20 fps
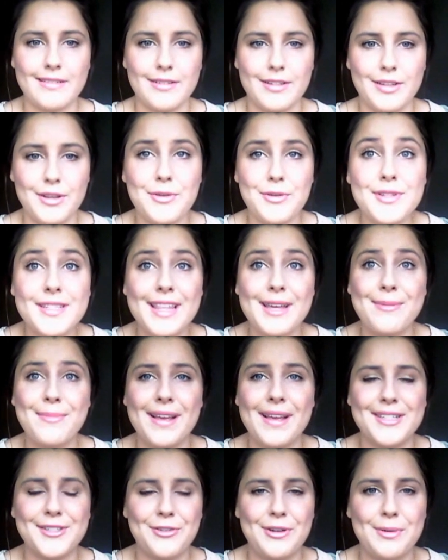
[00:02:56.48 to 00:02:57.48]
Use them
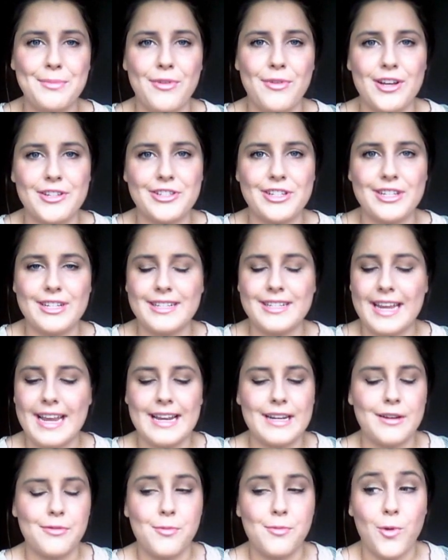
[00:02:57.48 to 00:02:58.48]
as cream blushes,
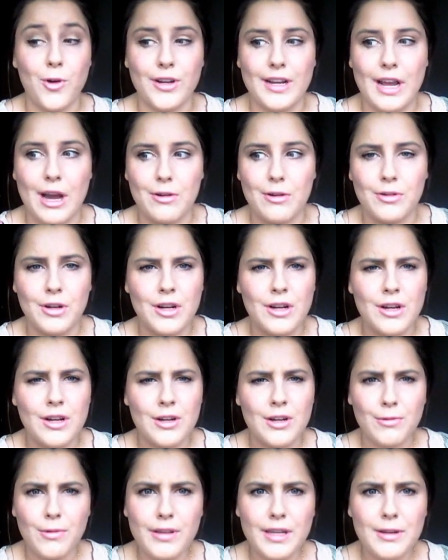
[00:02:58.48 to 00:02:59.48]
and it will work out
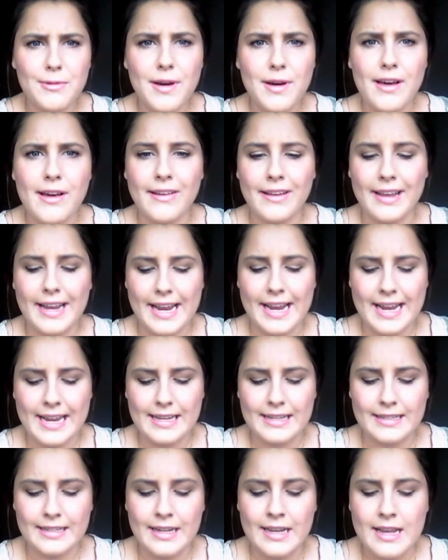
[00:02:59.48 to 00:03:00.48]
really well.
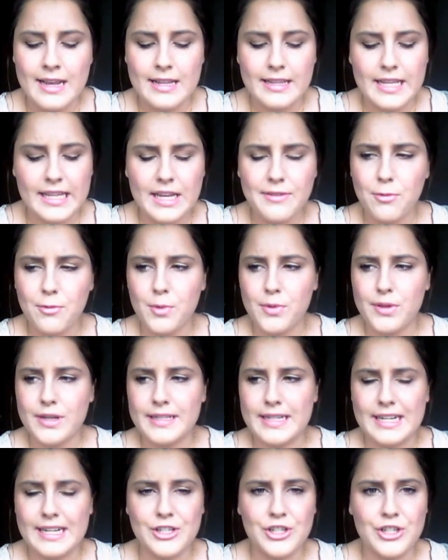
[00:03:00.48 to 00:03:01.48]
And they give a really nice